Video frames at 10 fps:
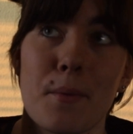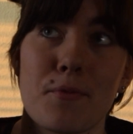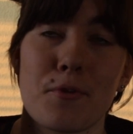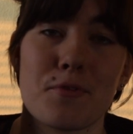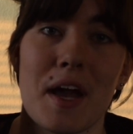
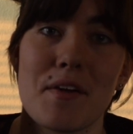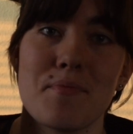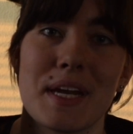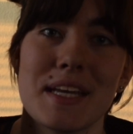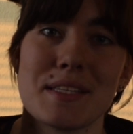for five
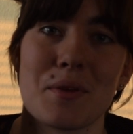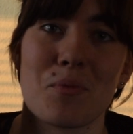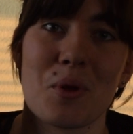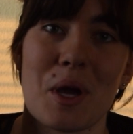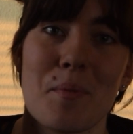minutes and
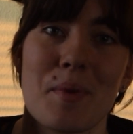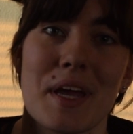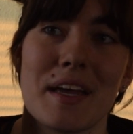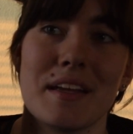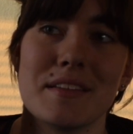woke up
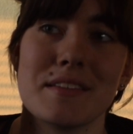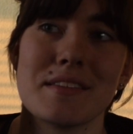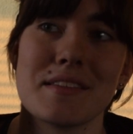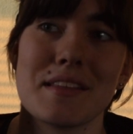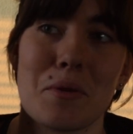and
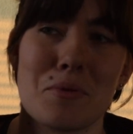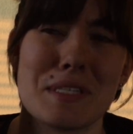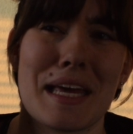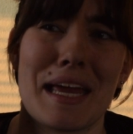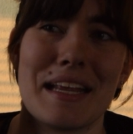it
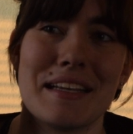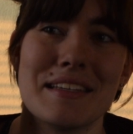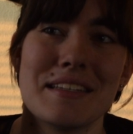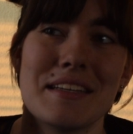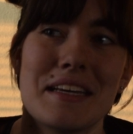was the end
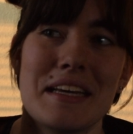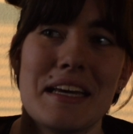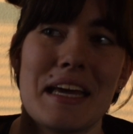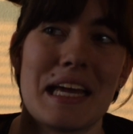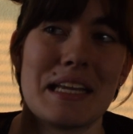
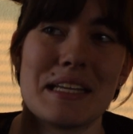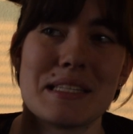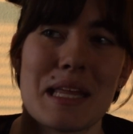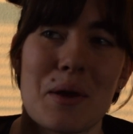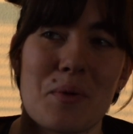and
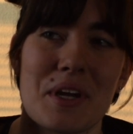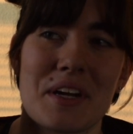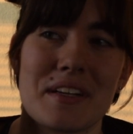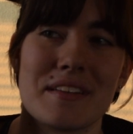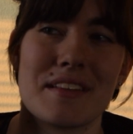it's that
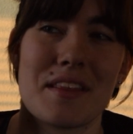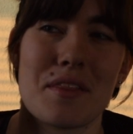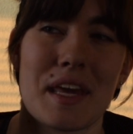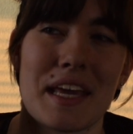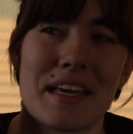weird
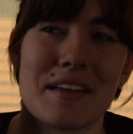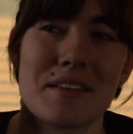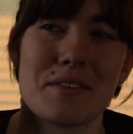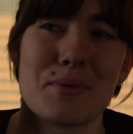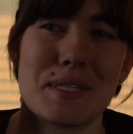thing
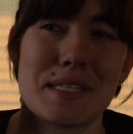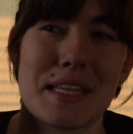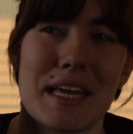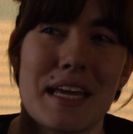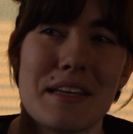twist
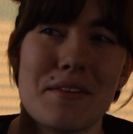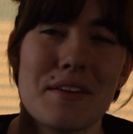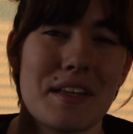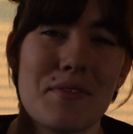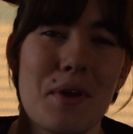at the end.
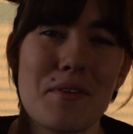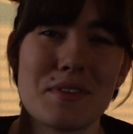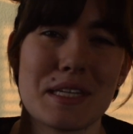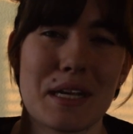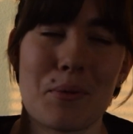If you
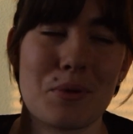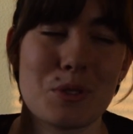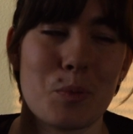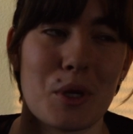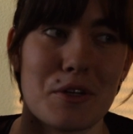haven't seen it, I won't
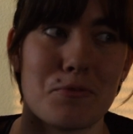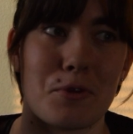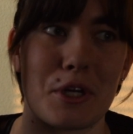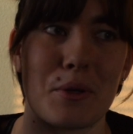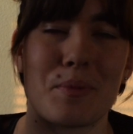spoil it
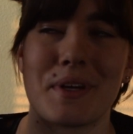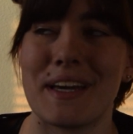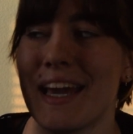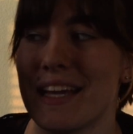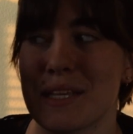for you, but
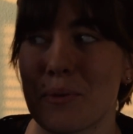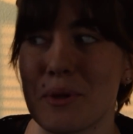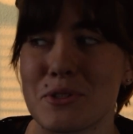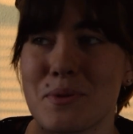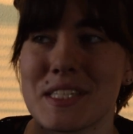it's that
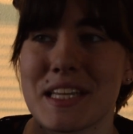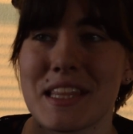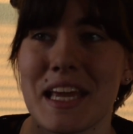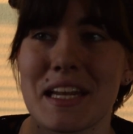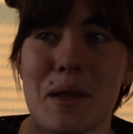weird twist
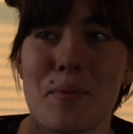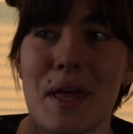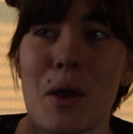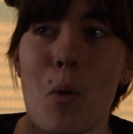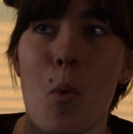at the end and I'm
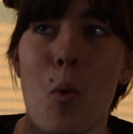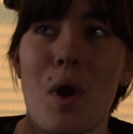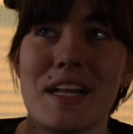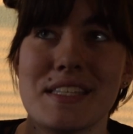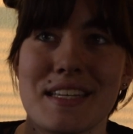like,
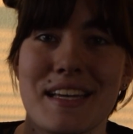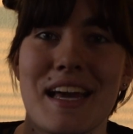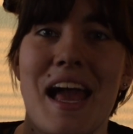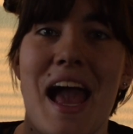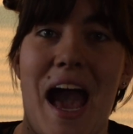what
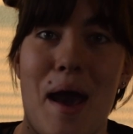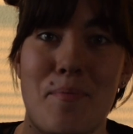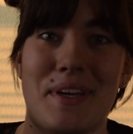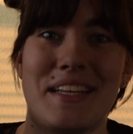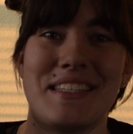
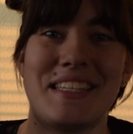happened?